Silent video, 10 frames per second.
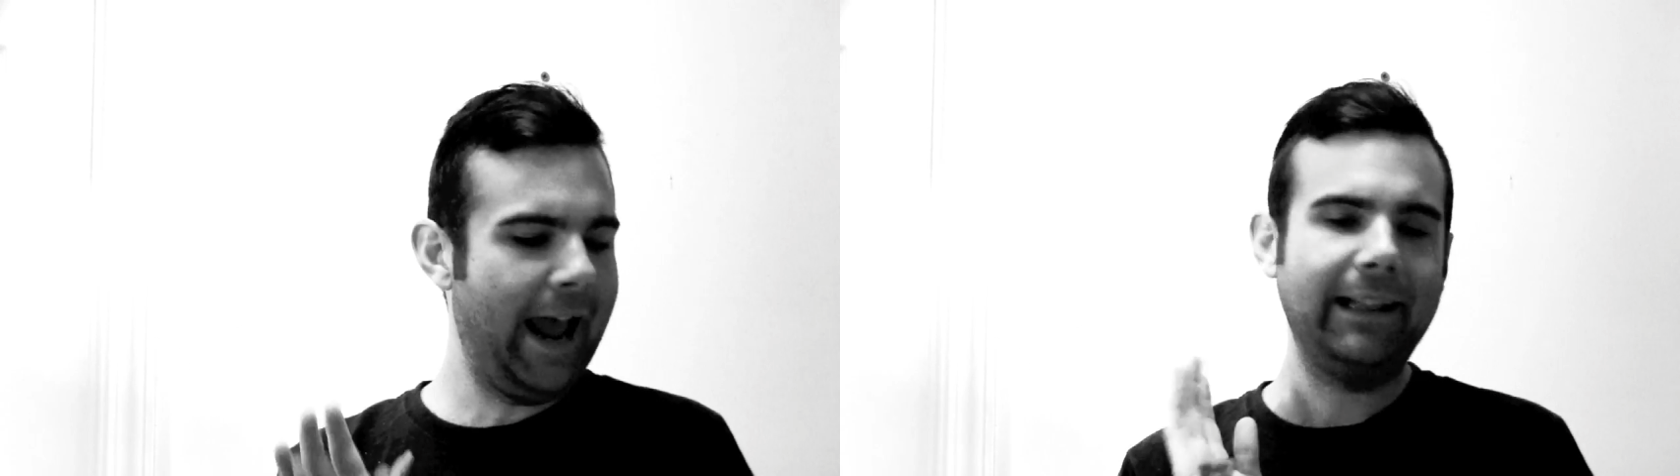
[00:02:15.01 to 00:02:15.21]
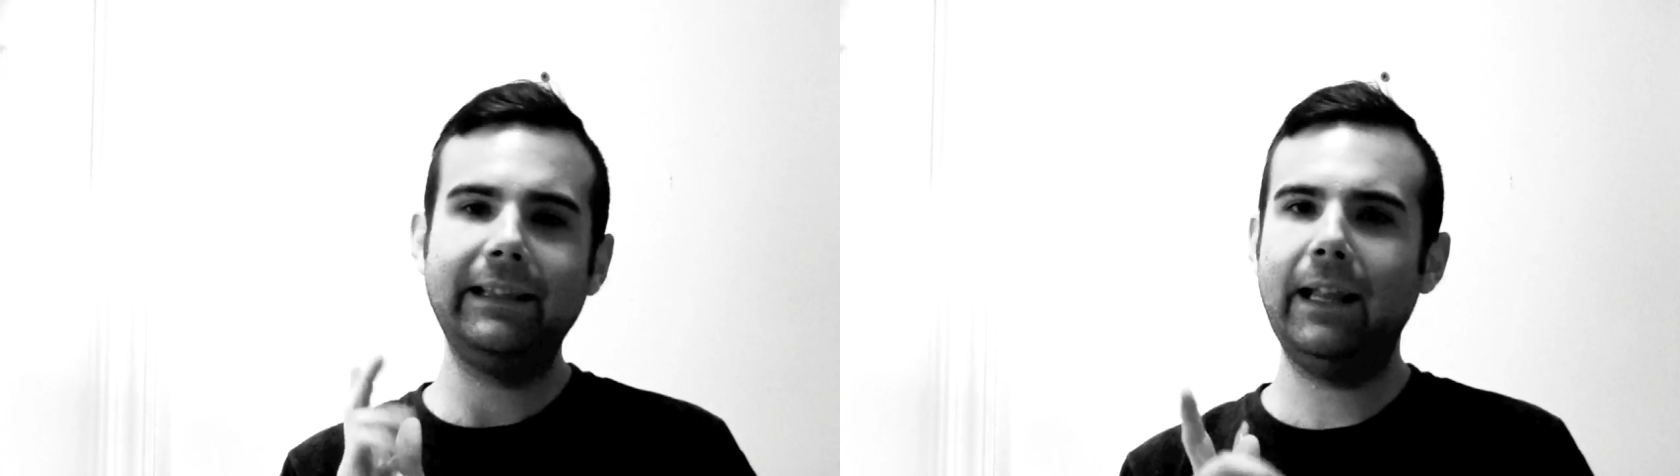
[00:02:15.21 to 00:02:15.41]

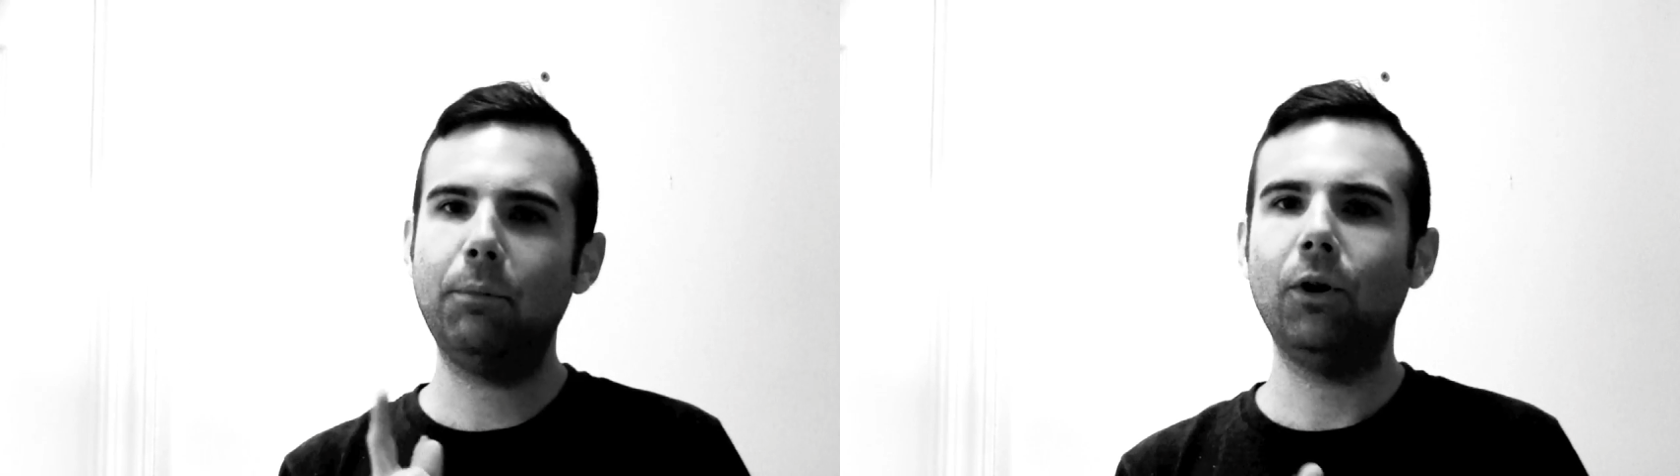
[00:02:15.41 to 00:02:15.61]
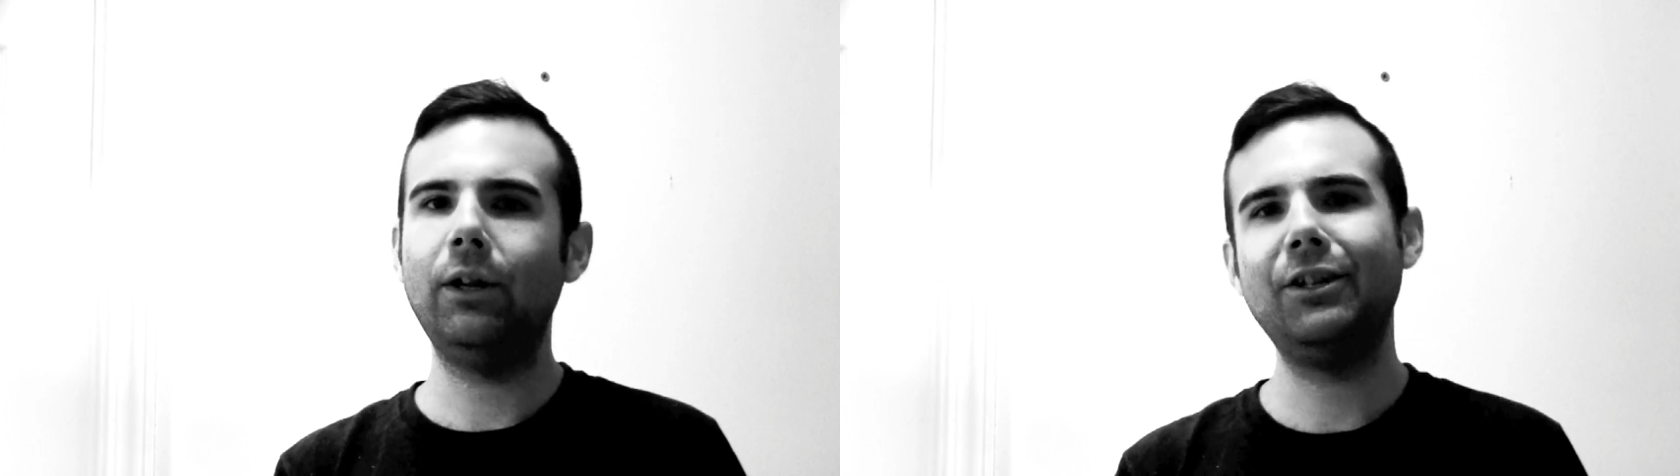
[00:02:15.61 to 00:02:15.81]
and
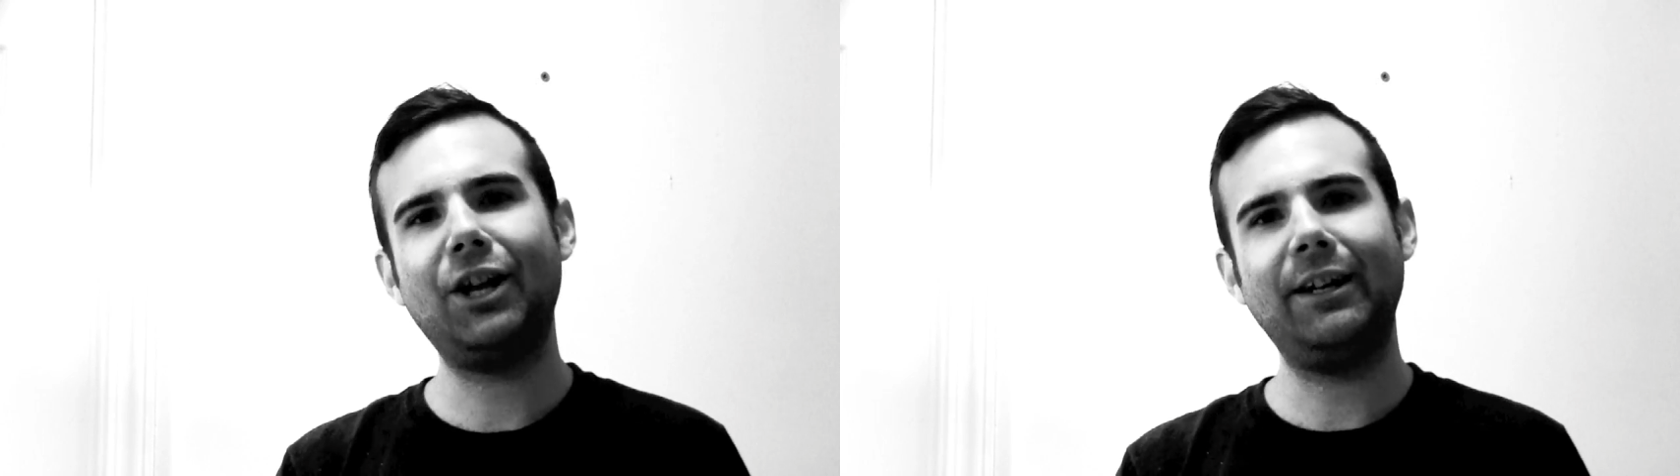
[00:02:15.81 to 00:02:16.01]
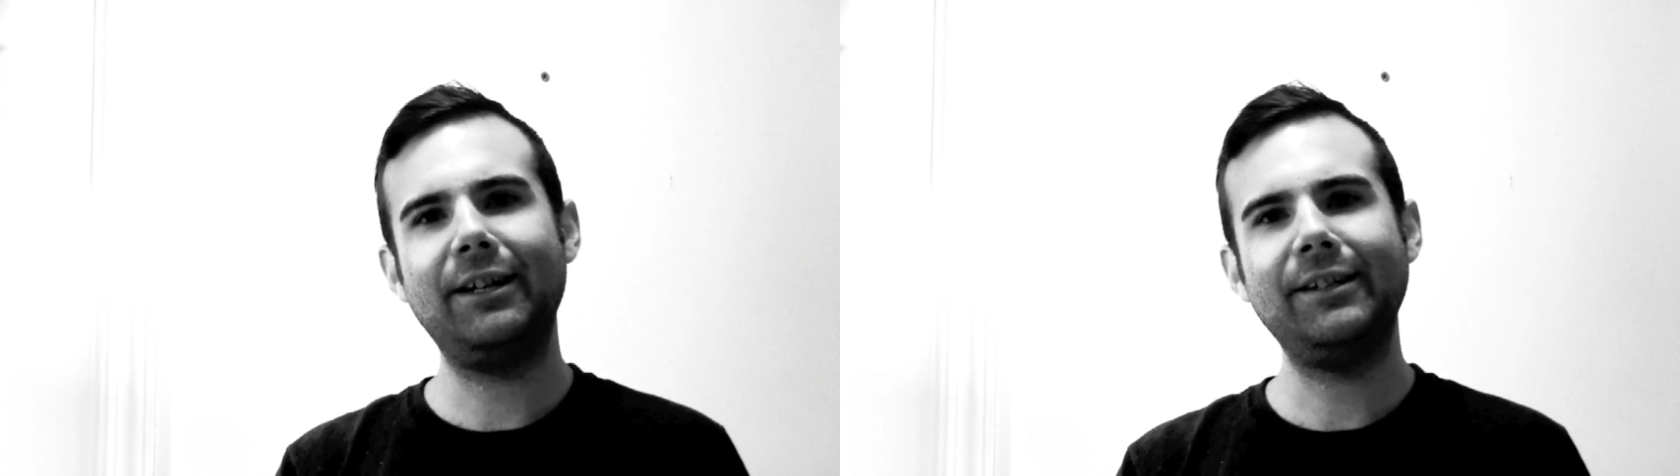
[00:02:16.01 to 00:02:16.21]
liberal
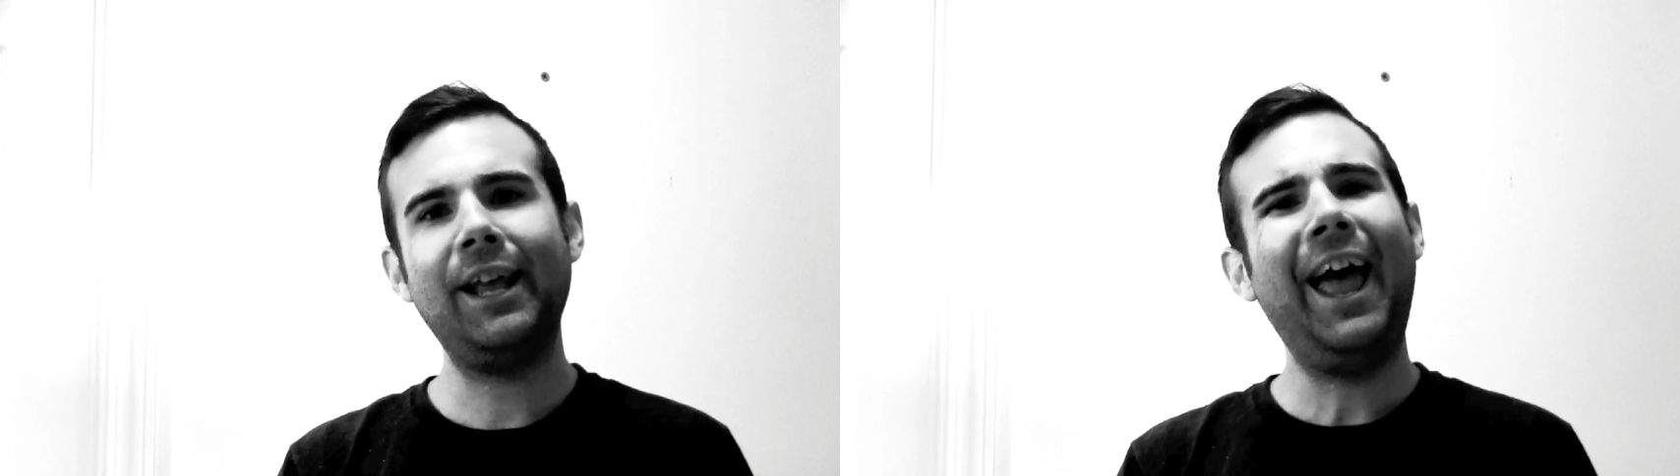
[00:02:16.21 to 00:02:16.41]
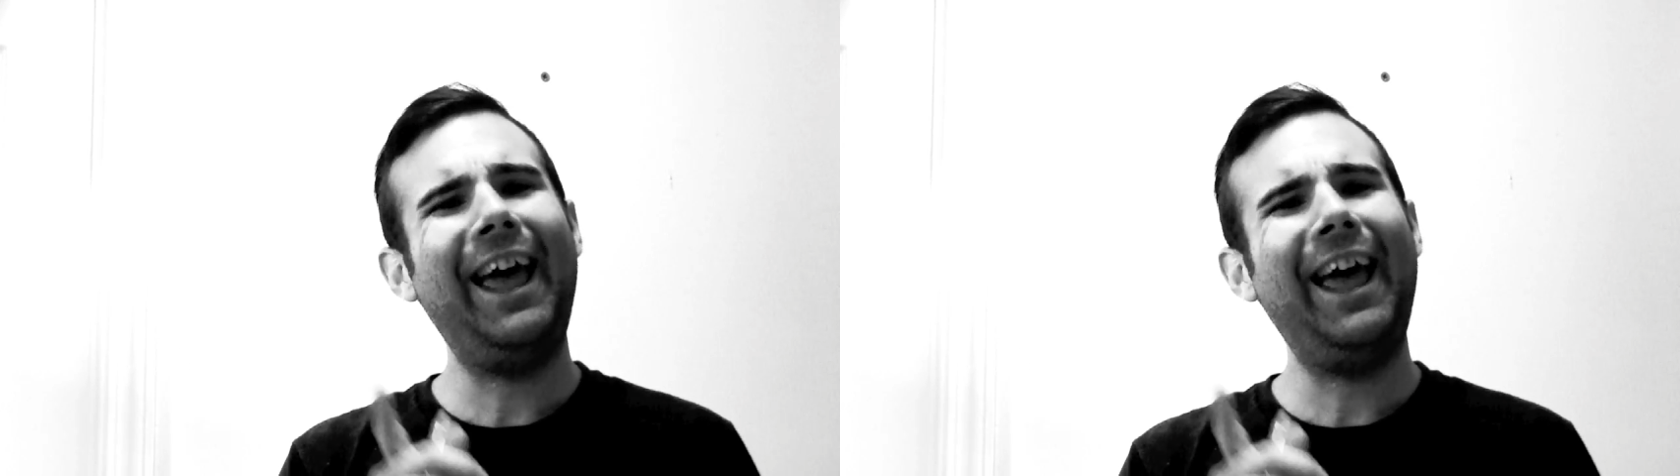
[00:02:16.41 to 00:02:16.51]
agendas,